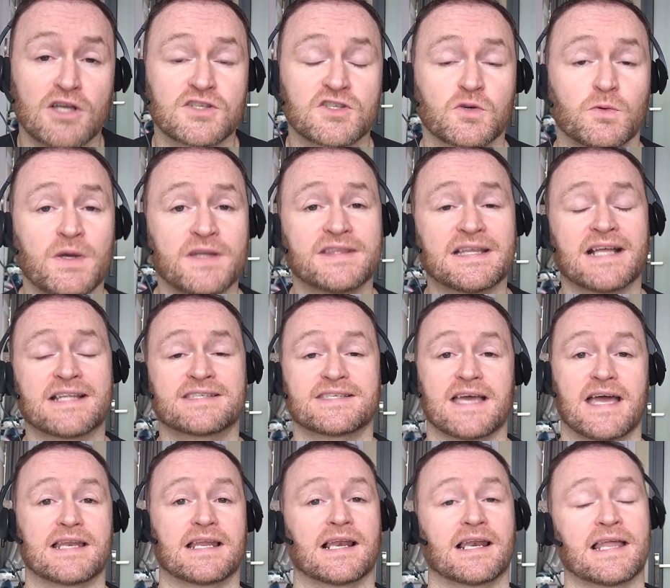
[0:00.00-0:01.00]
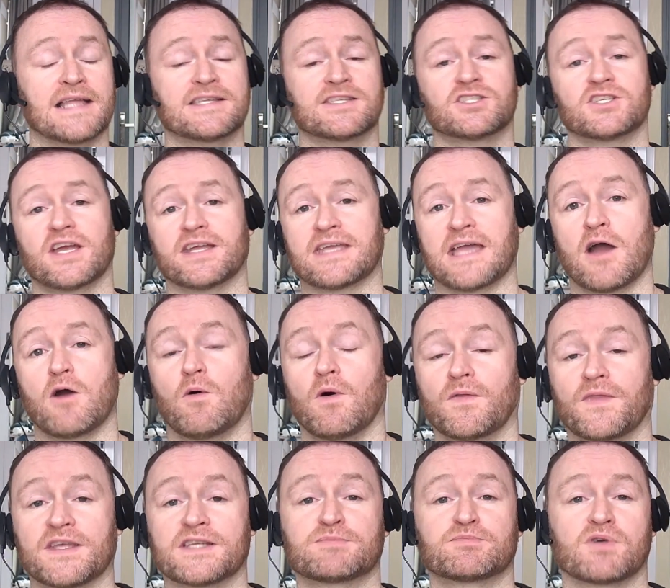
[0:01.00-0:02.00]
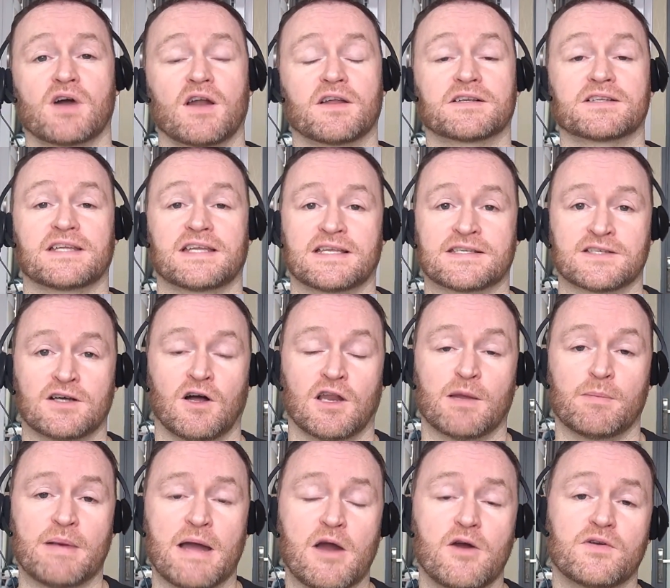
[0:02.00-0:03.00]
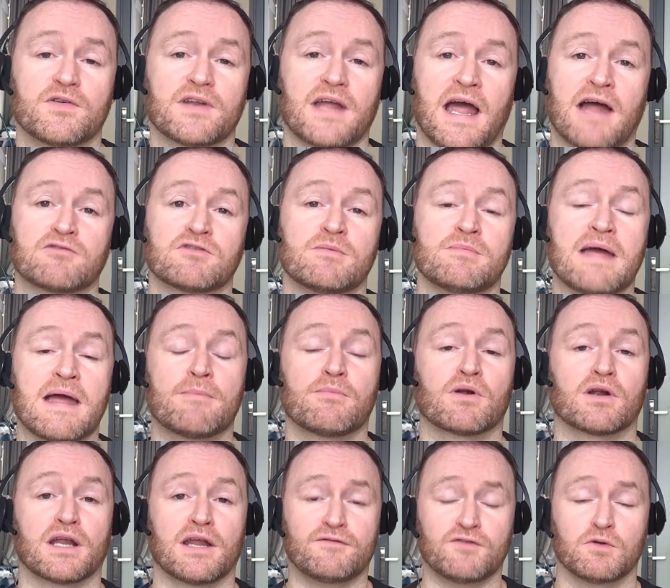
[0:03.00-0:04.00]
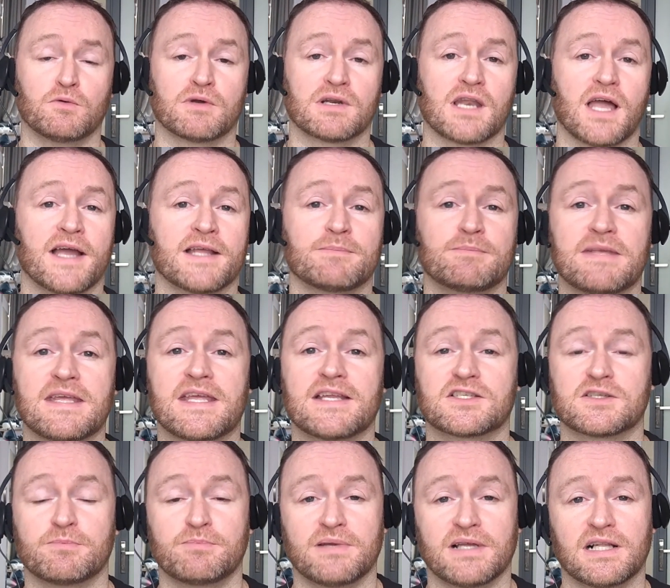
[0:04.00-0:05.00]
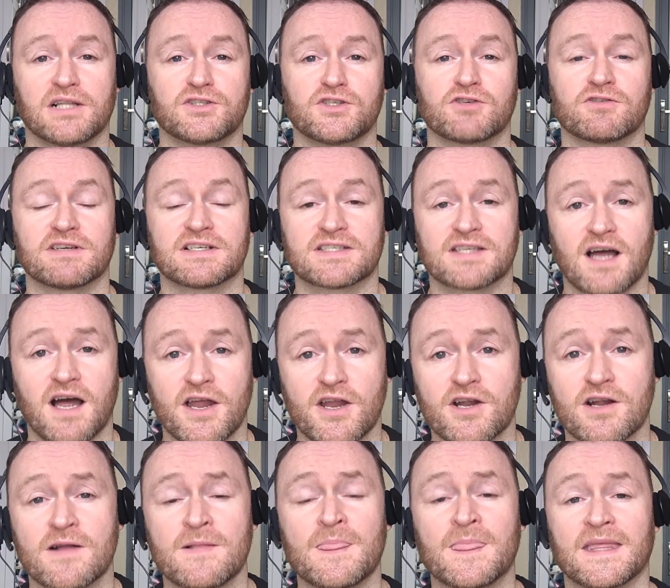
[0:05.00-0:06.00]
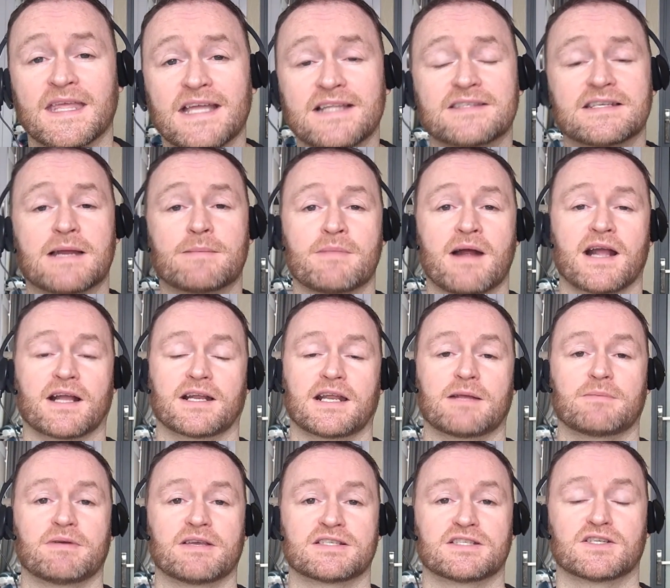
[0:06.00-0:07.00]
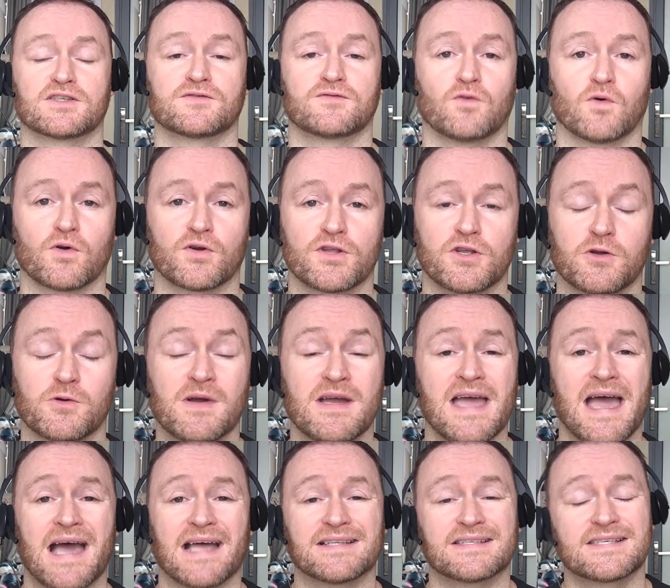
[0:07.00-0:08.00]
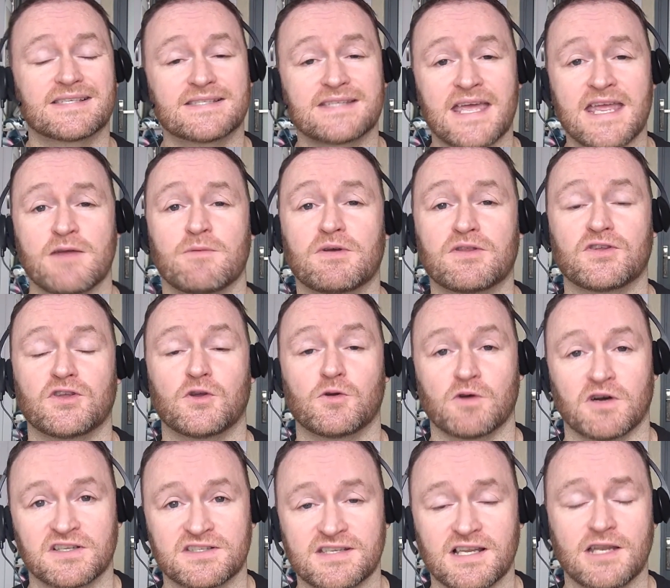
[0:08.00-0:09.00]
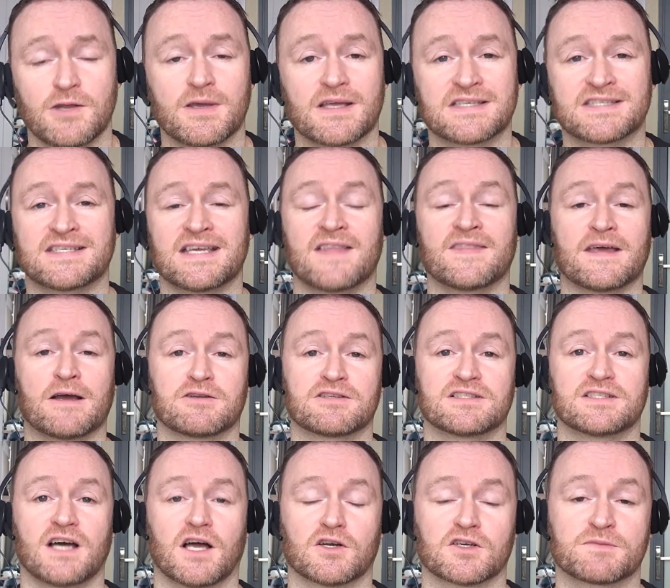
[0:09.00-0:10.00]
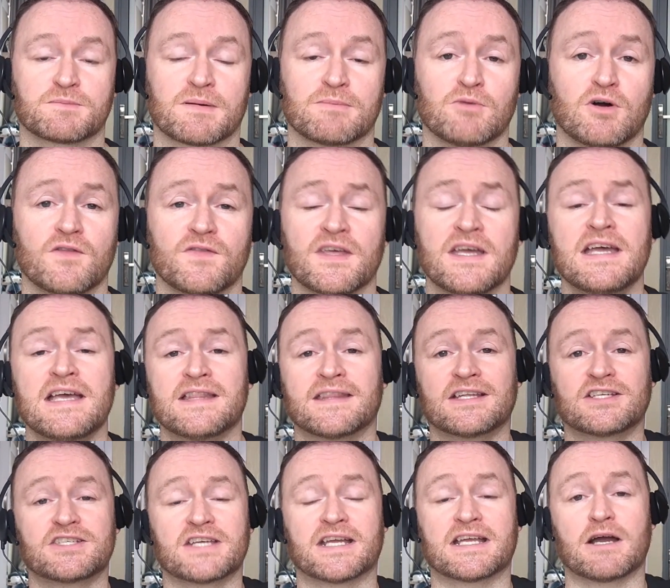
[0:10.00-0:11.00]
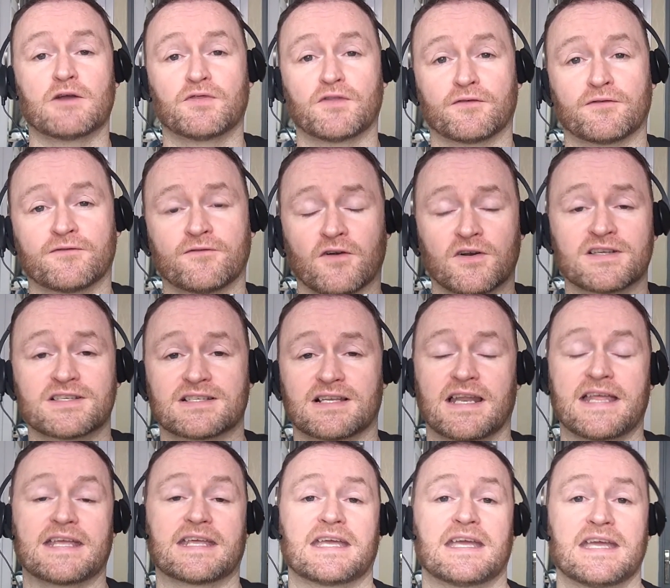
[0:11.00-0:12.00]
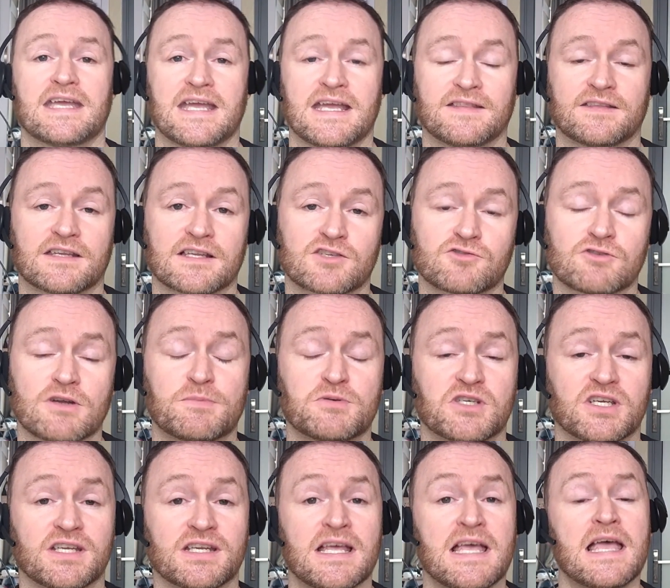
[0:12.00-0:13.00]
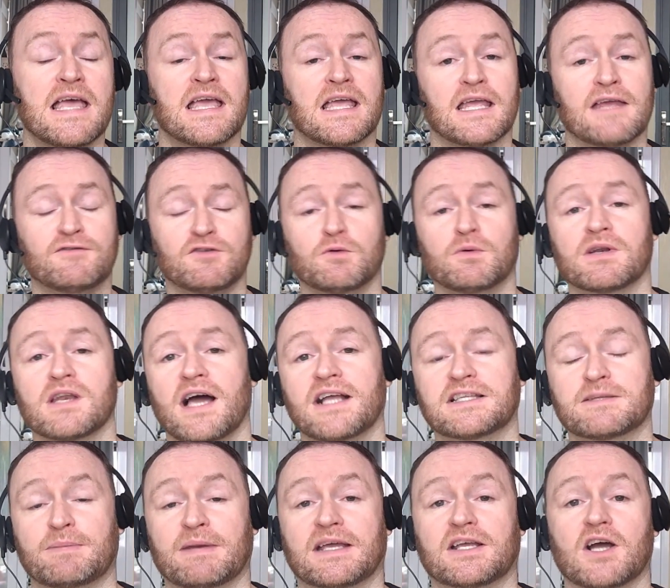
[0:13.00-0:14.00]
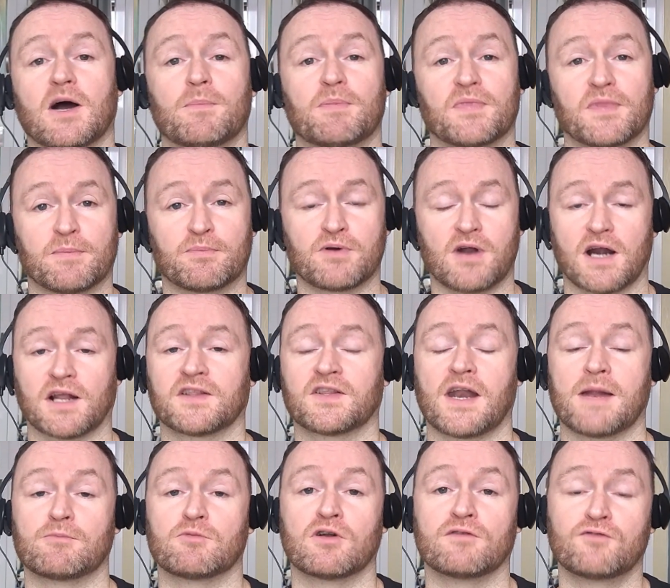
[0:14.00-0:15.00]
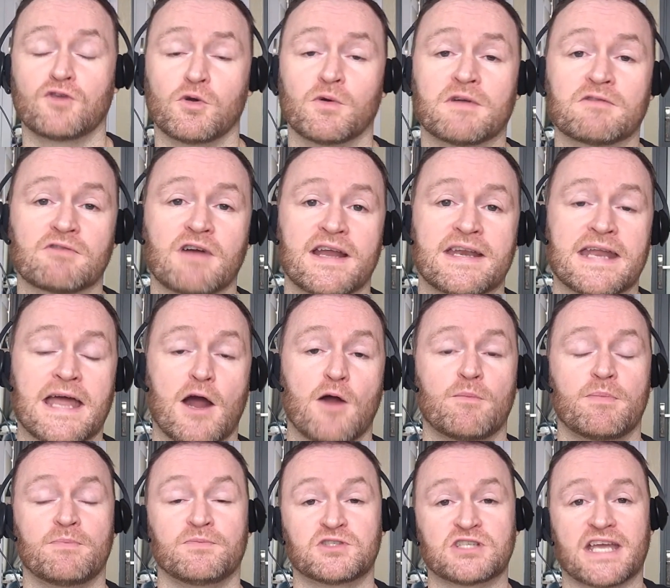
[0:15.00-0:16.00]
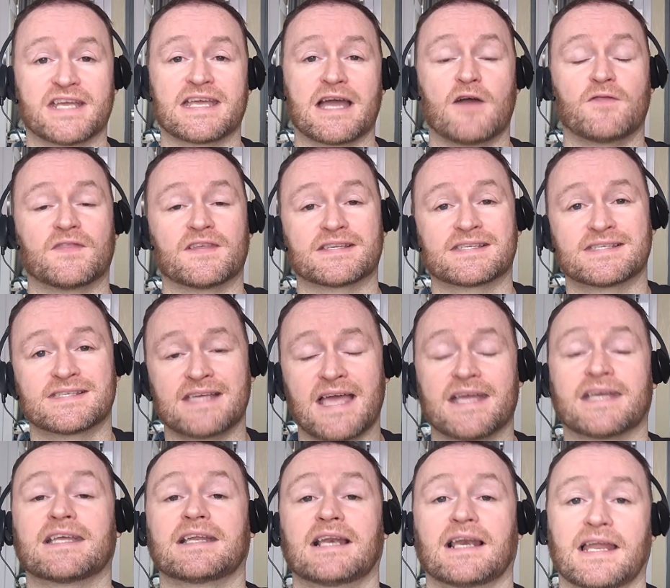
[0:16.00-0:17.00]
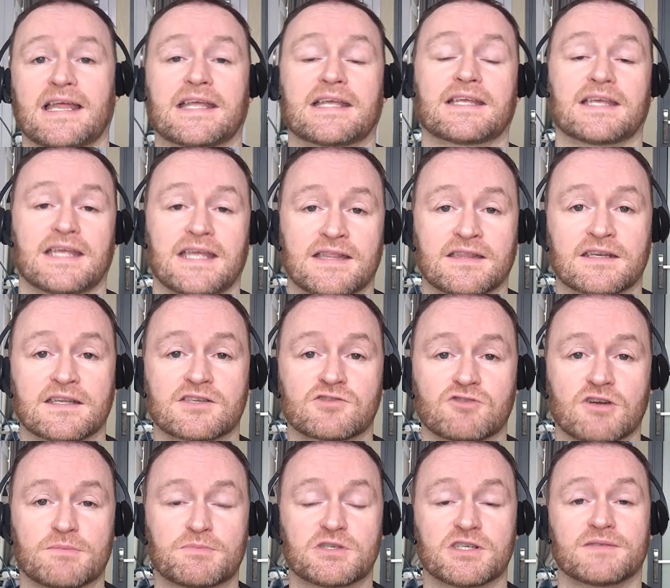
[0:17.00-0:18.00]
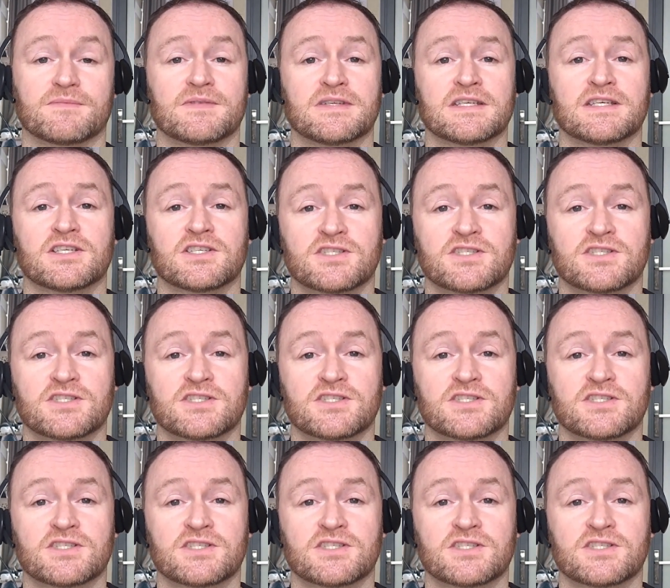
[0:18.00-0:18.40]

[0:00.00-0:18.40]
So with that said, let's check out what this product is all about. And remember, if you would like me to build your entire internet marketing business for you and stay with you until you get to ten thousand dollars per month, then check out the first link in the description. If you would like to pick up the product that I'm reviewing right now, check out the second link in the description.